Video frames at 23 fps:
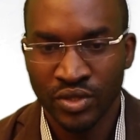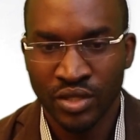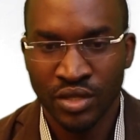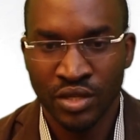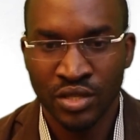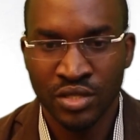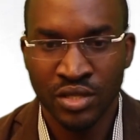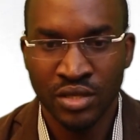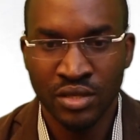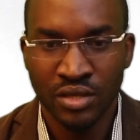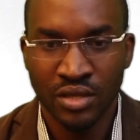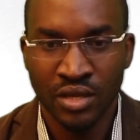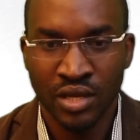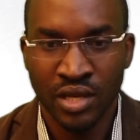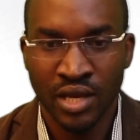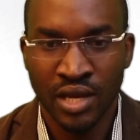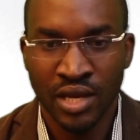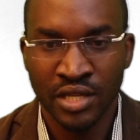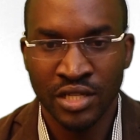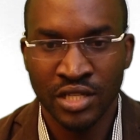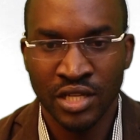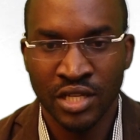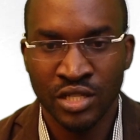You see,
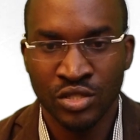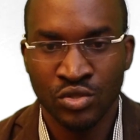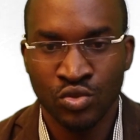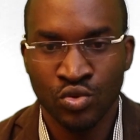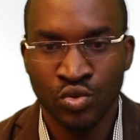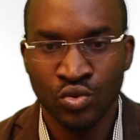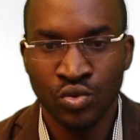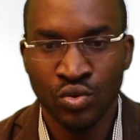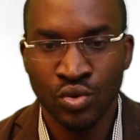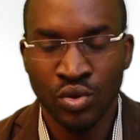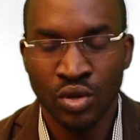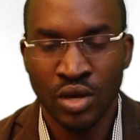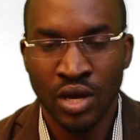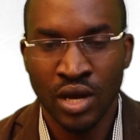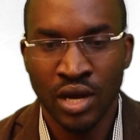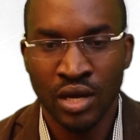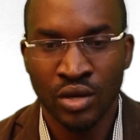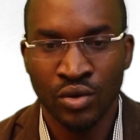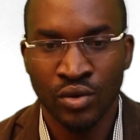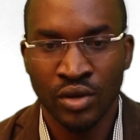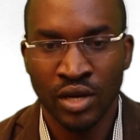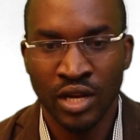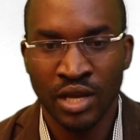it has 2
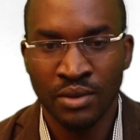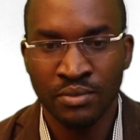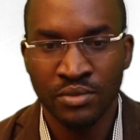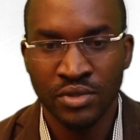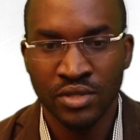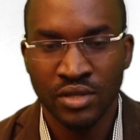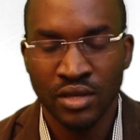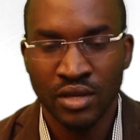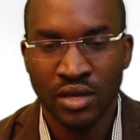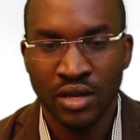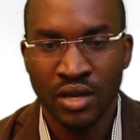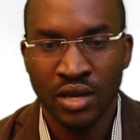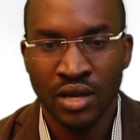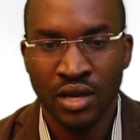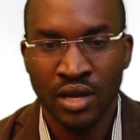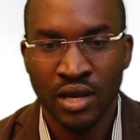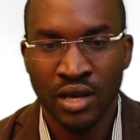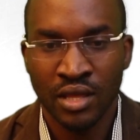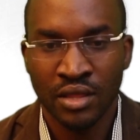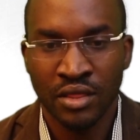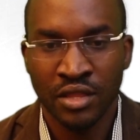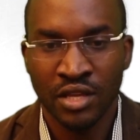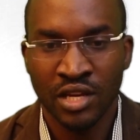columns,
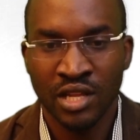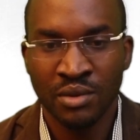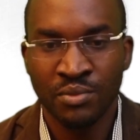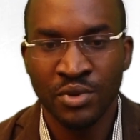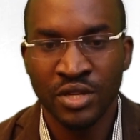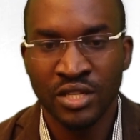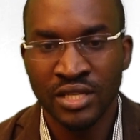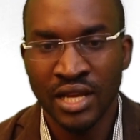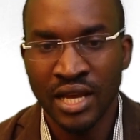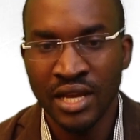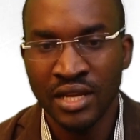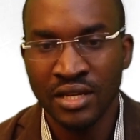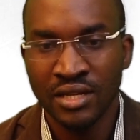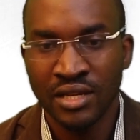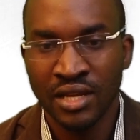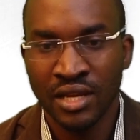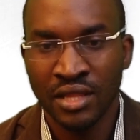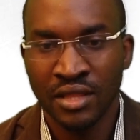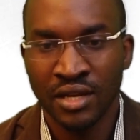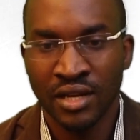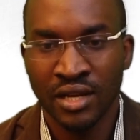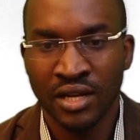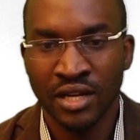the debit side
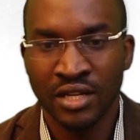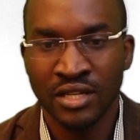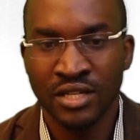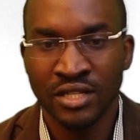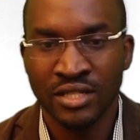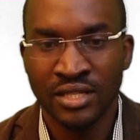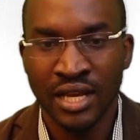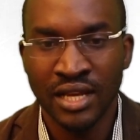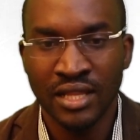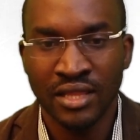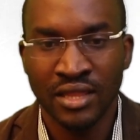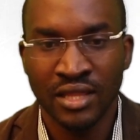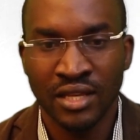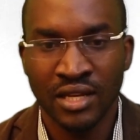and the credit side.